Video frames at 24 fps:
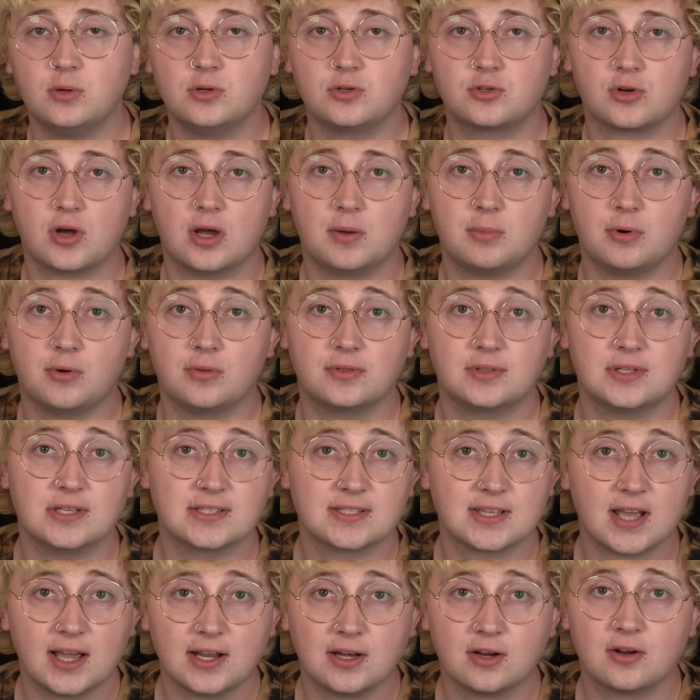you can try both
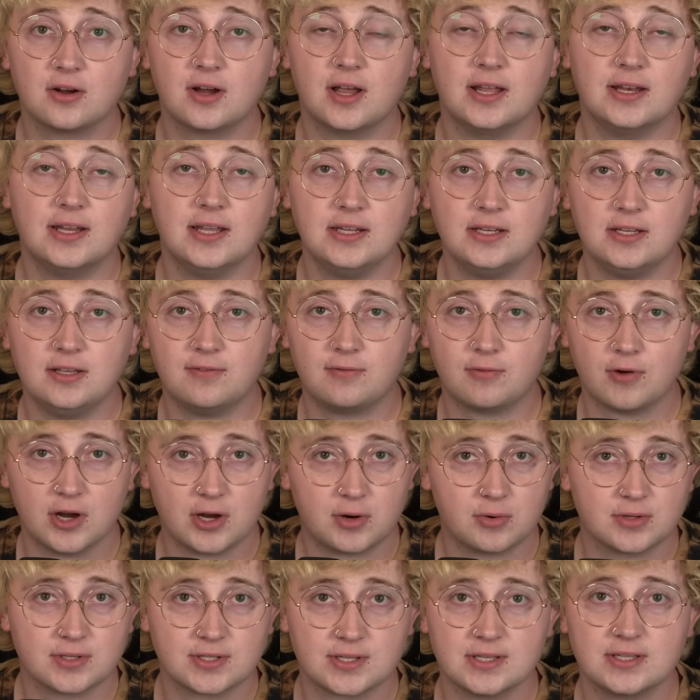designer and indie
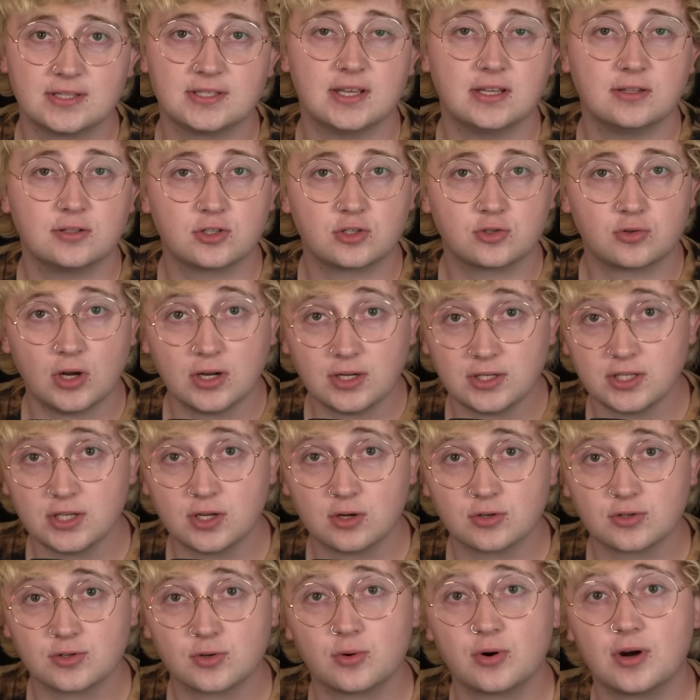fragrances sent straight to
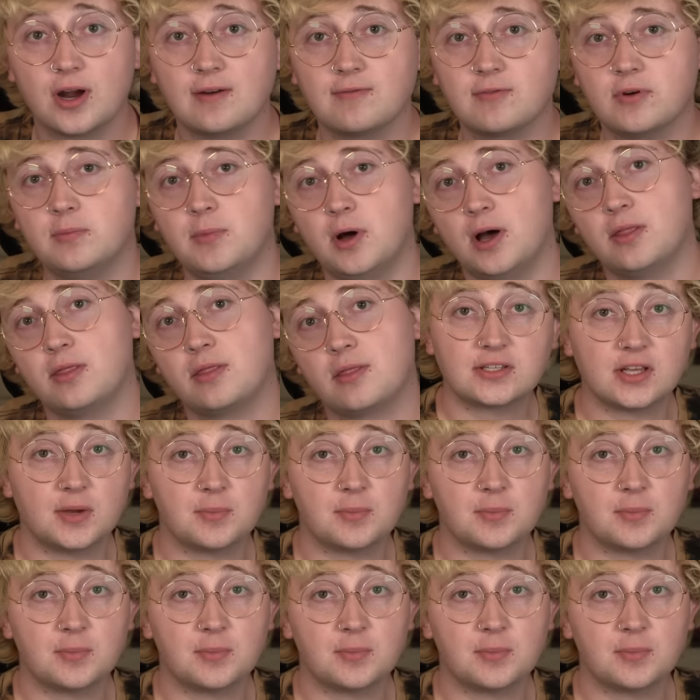your door every month.